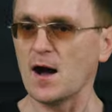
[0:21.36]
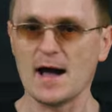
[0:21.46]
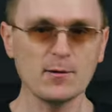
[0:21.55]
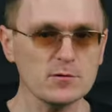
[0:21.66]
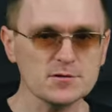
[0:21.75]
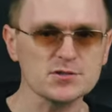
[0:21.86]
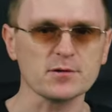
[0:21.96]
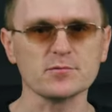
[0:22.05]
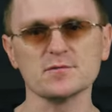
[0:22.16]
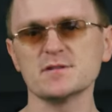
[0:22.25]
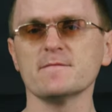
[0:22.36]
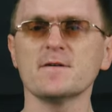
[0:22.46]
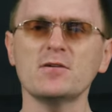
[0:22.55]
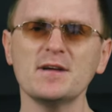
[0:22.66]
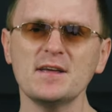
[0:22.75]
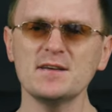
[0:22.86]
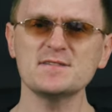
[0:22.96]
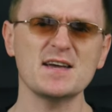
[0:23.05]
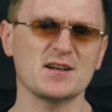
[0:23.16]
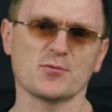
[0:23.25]
I want to show you some very
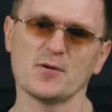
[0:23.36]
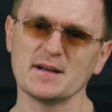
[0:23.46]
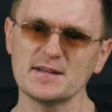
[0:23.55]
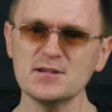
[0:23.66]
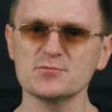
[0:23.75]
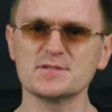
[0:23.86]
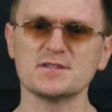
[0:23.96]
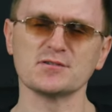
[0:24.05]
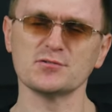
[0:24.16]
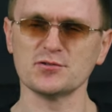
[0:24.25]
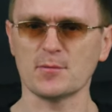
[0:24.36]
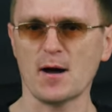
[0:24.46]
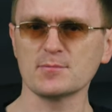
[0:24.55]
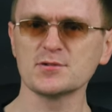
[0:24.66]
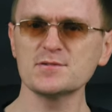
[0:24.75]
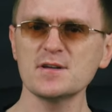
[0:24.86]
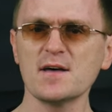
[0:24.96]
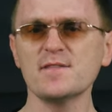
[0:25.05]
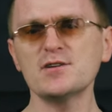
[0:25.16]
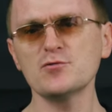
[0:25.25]
easy and quite interesting YouTube options
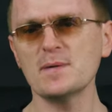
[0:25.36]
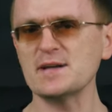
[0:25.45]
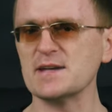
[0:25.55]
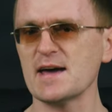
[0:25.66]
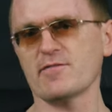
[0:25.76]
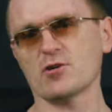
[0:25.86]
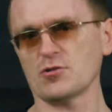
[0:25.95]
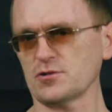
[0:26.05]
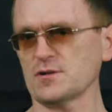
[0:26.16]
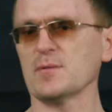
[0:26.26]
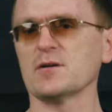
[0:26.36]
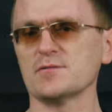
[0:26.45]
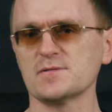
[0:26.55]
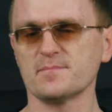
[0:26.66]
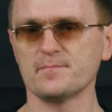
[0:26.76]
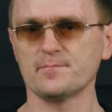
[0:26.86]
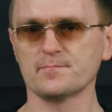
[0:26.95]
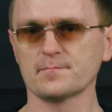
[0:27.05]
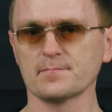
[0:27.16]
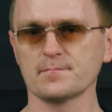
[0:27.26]
that you may never heard about.
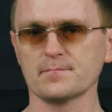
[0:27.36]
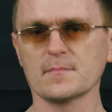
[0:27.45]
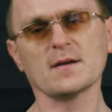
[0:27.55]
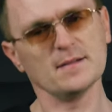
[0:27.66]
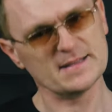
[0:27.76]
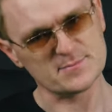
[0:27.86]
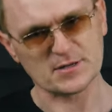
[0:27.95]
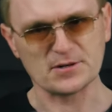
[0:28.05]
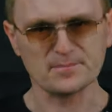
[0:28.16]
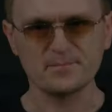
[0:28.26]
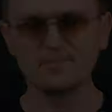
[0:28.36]
Let's begin.